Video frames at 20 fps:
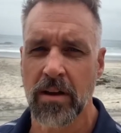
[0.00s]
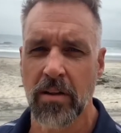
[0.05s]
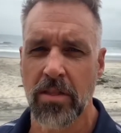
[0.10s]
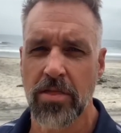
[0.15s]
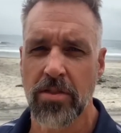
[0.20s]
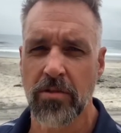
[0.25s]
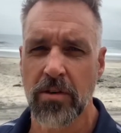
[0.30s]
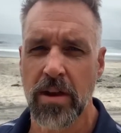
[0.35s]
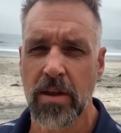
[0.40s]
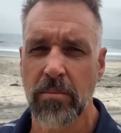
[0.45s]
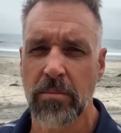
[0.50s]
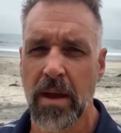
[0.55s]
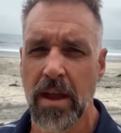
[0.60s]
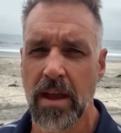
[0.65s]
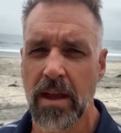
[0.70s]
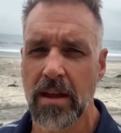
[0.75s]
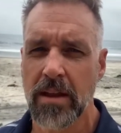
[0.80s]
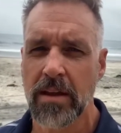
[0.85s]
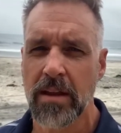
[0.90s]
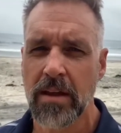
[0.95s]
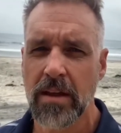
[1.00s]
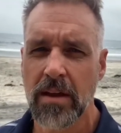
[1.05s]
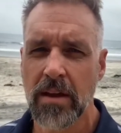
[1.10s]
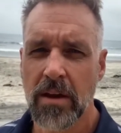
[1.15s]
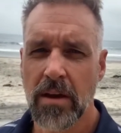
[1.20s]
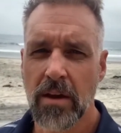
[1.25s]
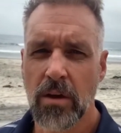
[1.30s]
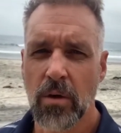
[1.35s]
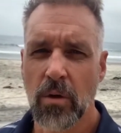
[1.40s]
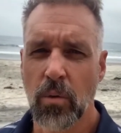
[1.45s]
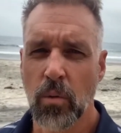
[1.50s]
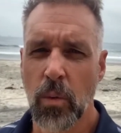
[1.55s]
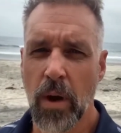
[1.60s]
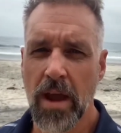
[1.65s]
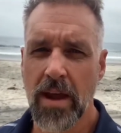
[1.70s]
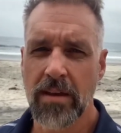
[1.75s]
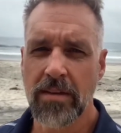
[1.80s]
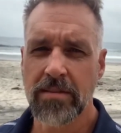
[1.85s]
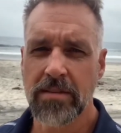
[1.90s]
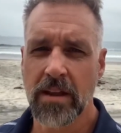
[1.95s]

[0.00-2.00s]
of three main ways